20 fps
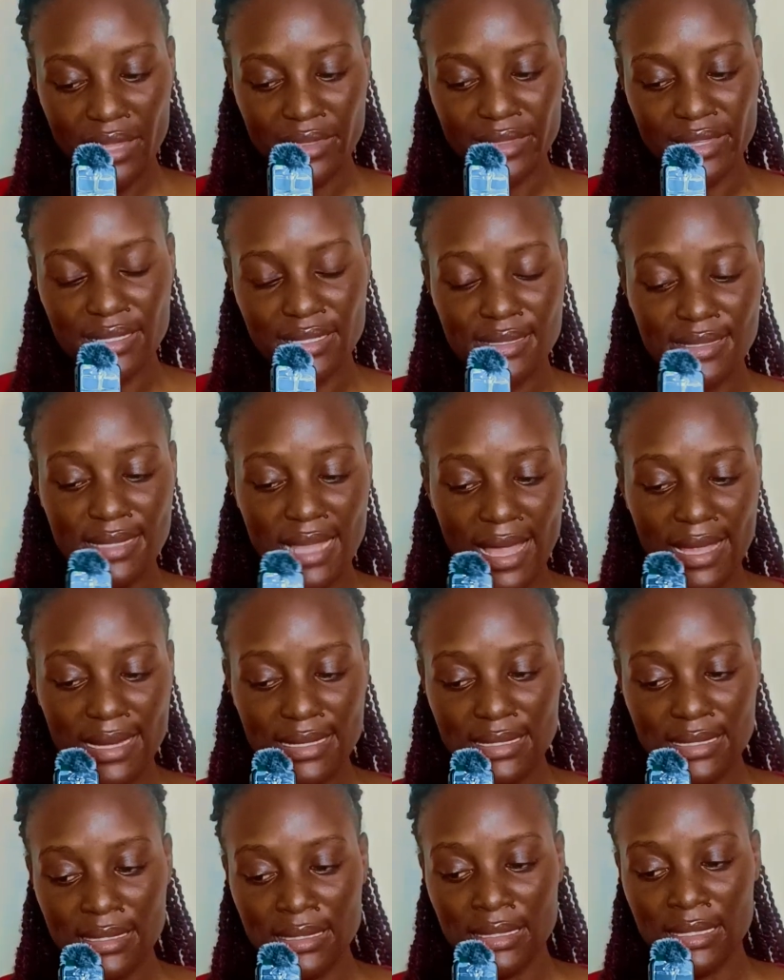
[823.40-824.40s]
this
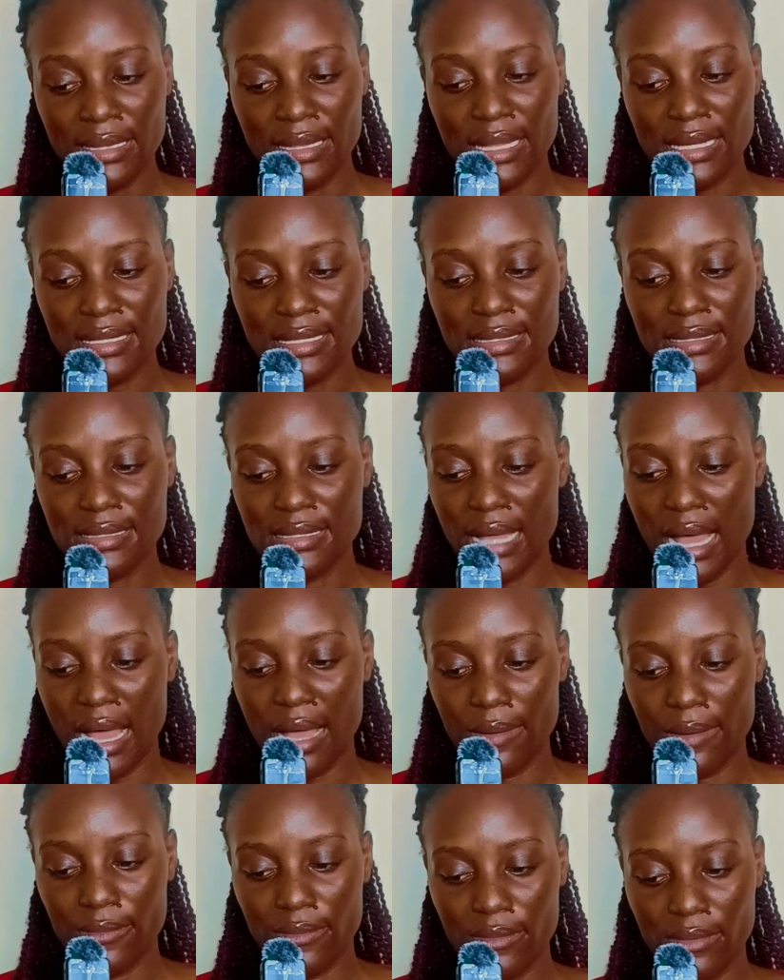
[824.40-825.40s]
site that is
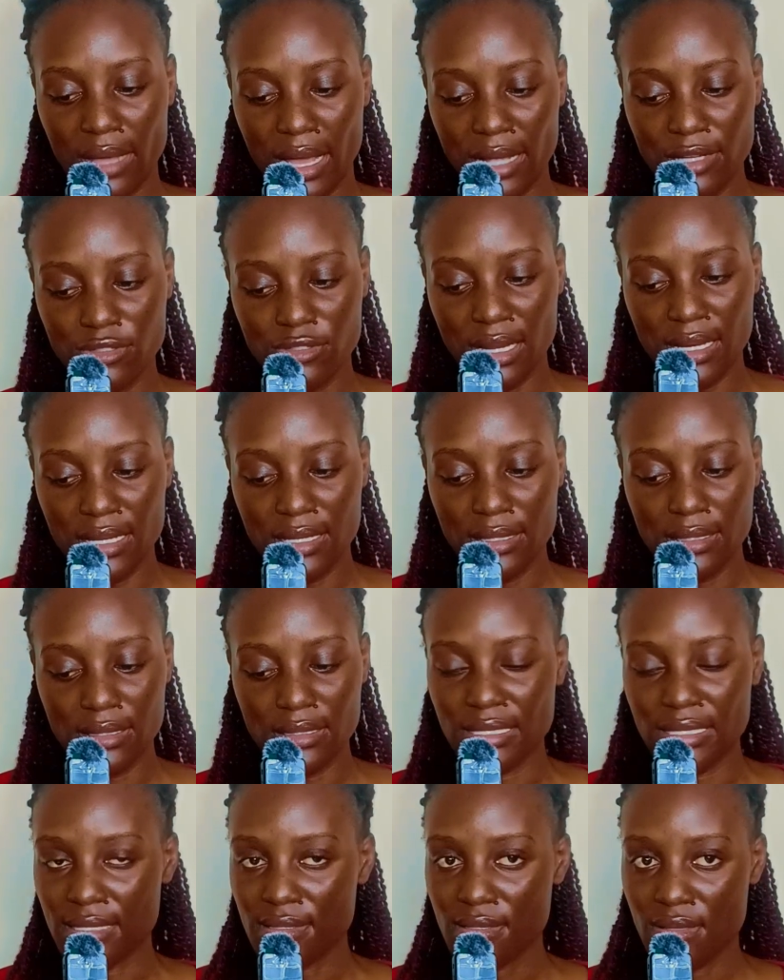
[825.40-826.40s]
actually
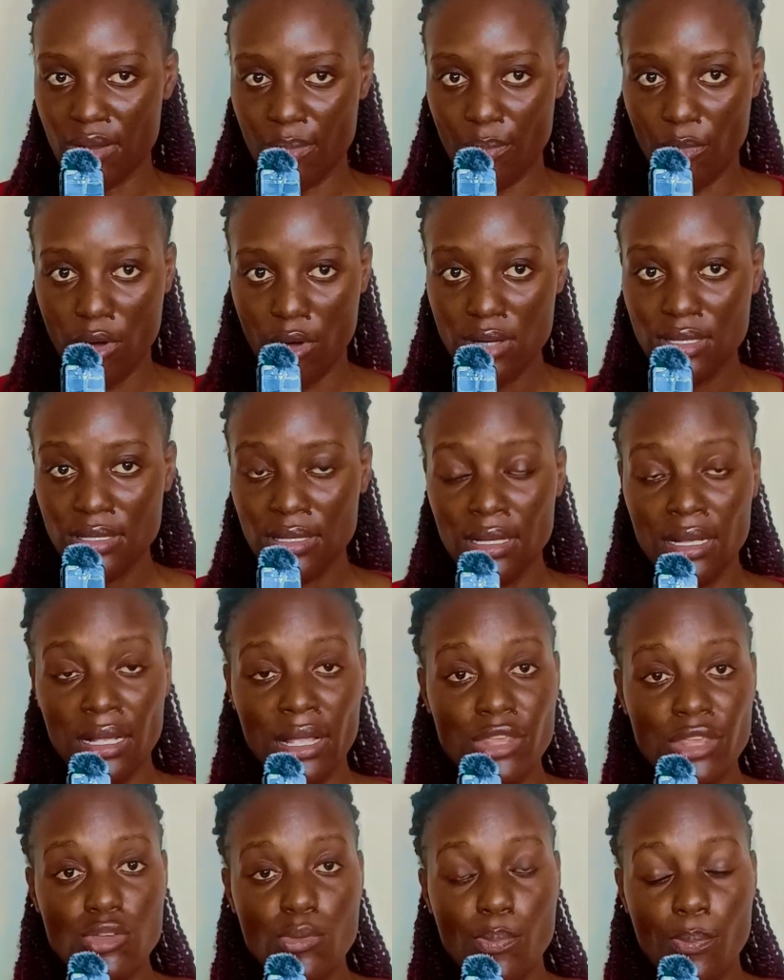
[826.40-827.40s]
just remote,
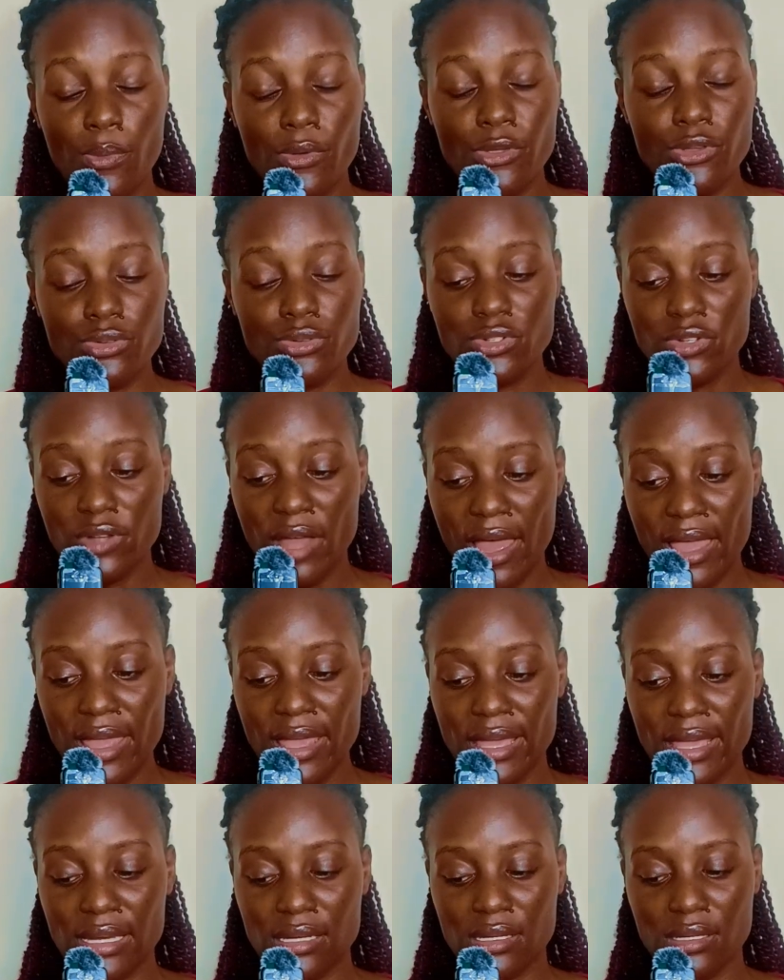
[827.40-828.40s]
you
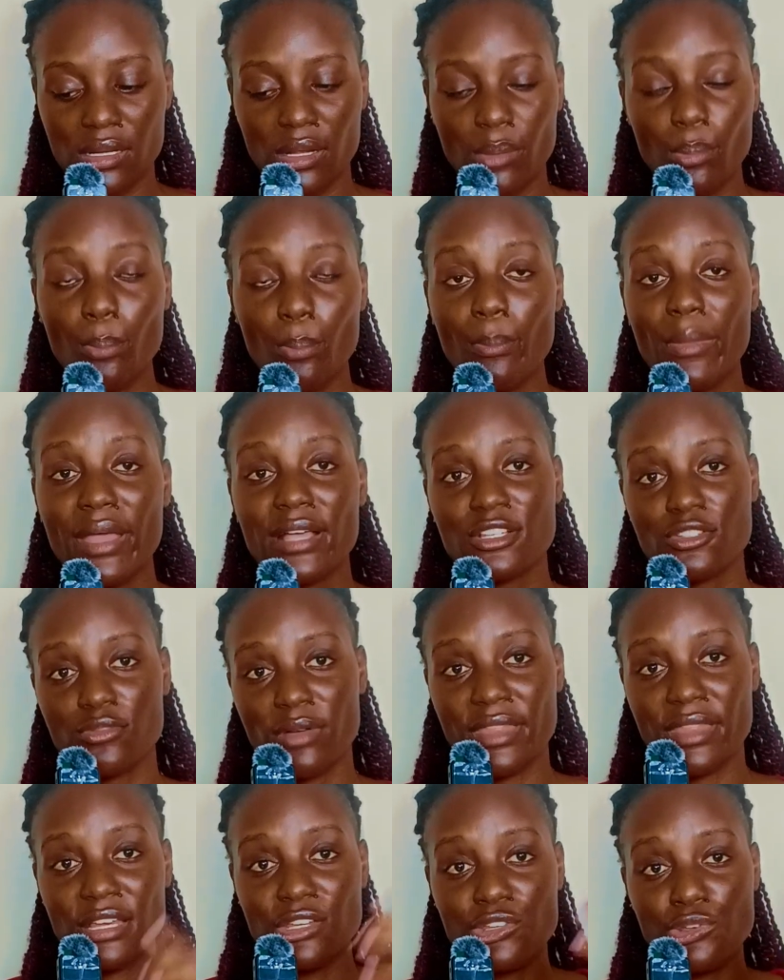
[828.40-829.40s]
try and make
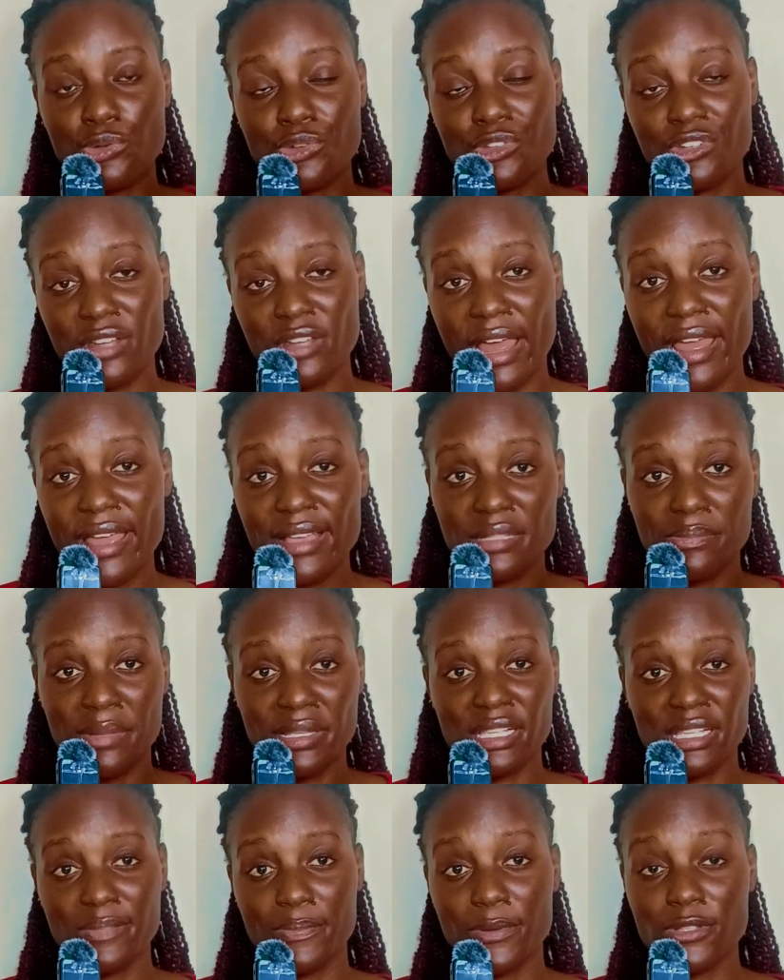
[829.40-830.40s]
sure that you try as
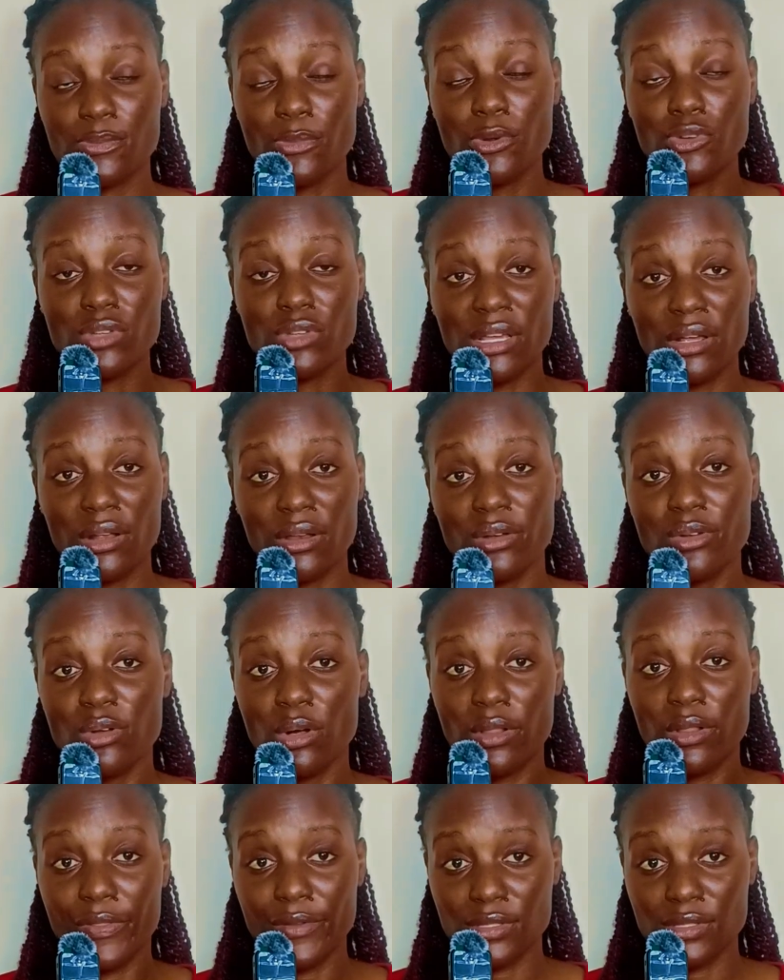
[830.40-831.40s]
much as possible to include
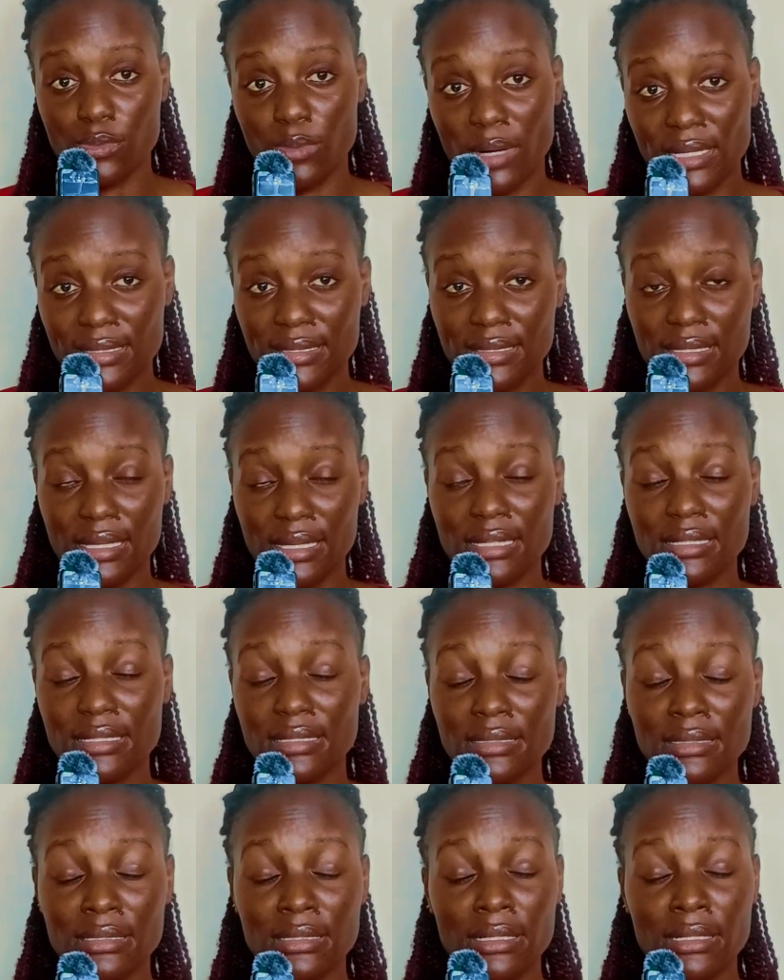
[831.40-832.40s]
all those words
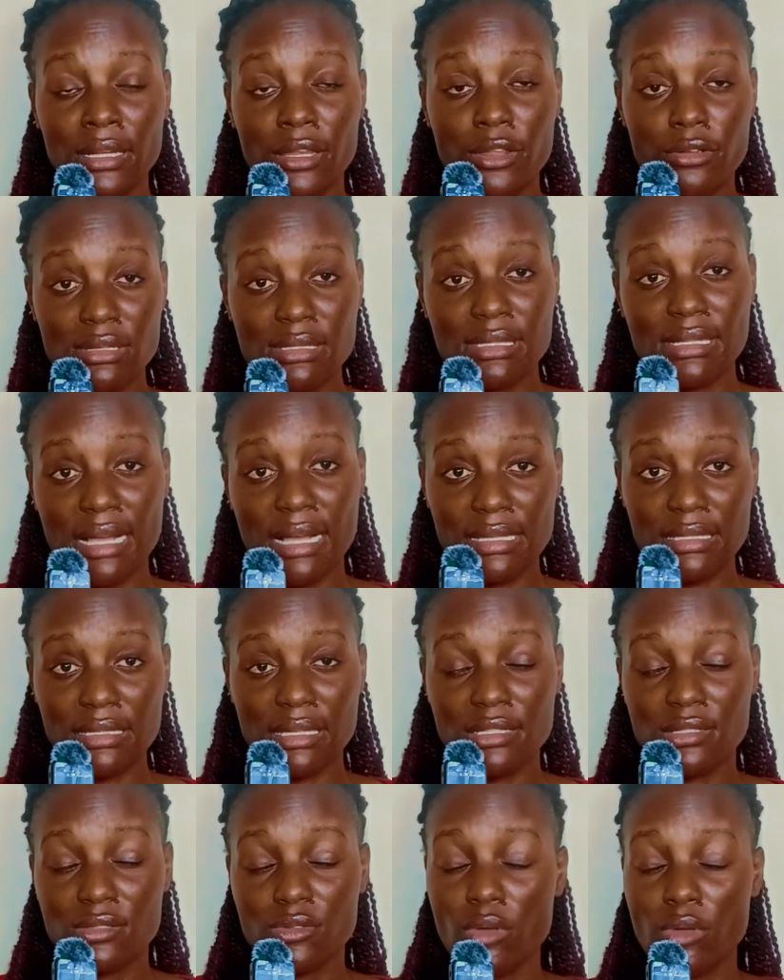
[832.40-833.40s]
in your search.
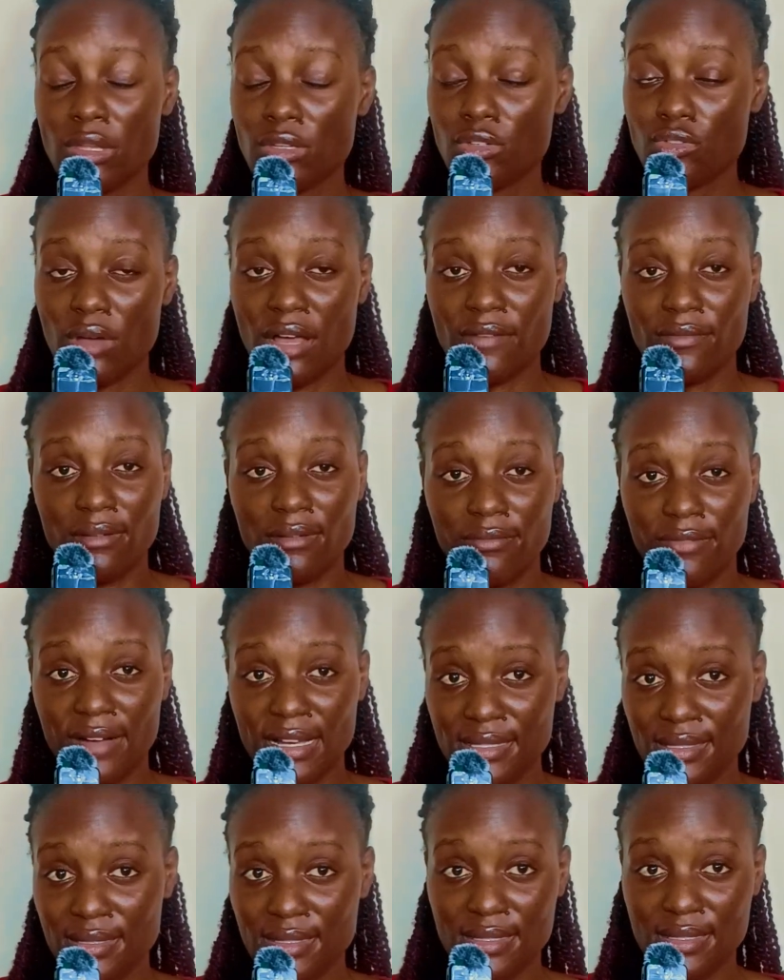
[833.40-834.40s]
It's going to have a
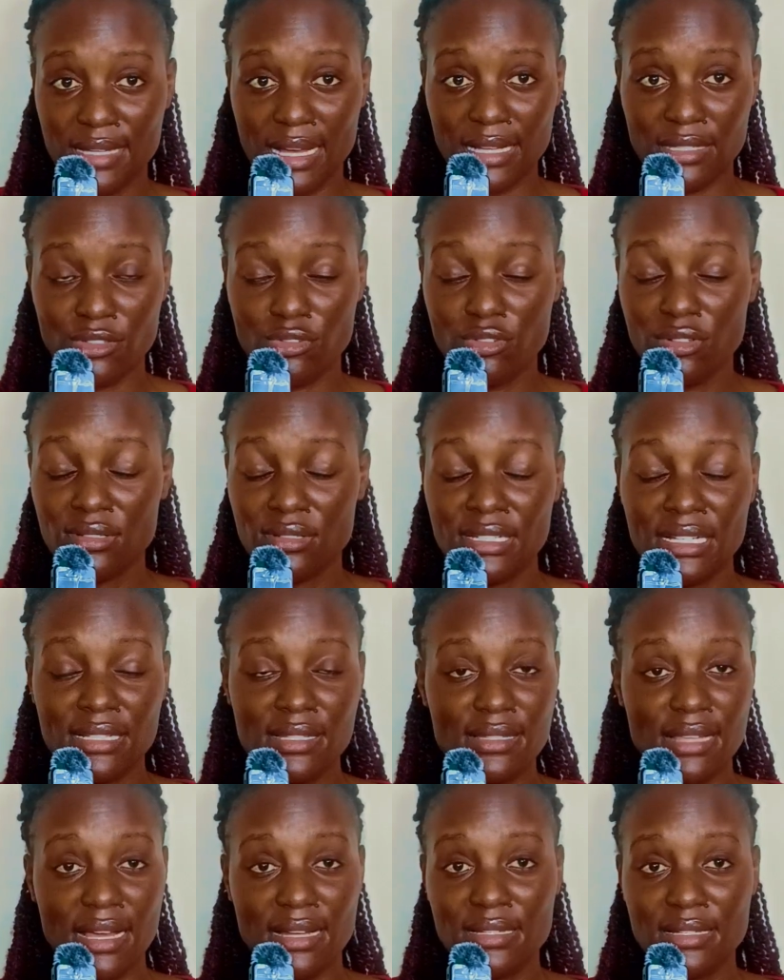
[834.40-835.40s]
vast search. Don't
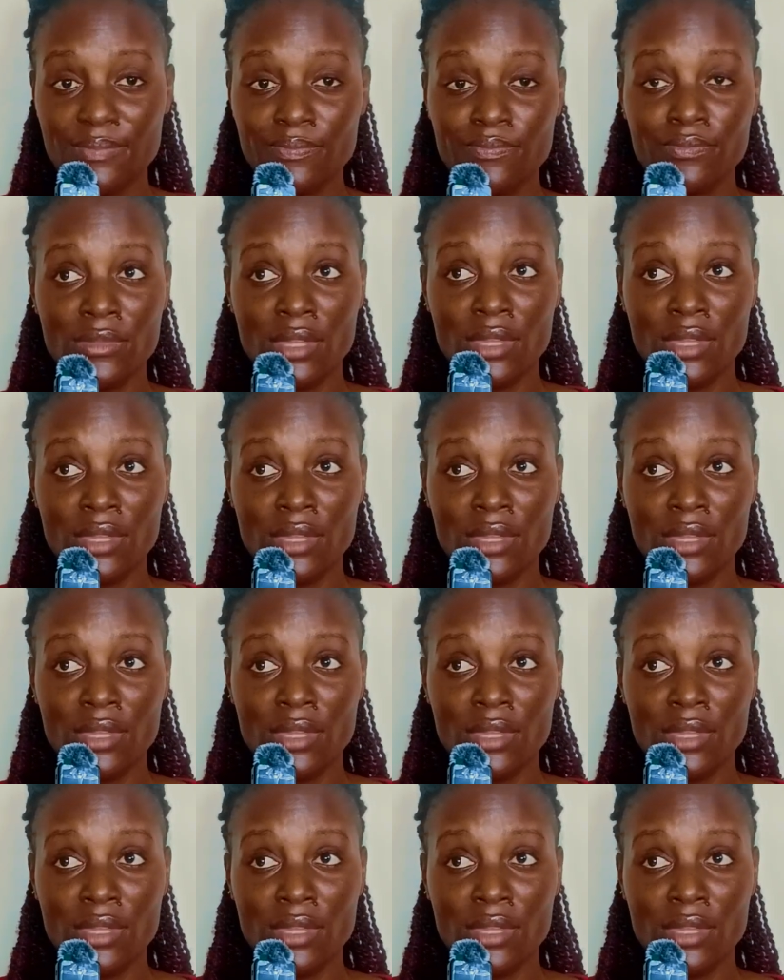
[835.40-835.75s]
just search.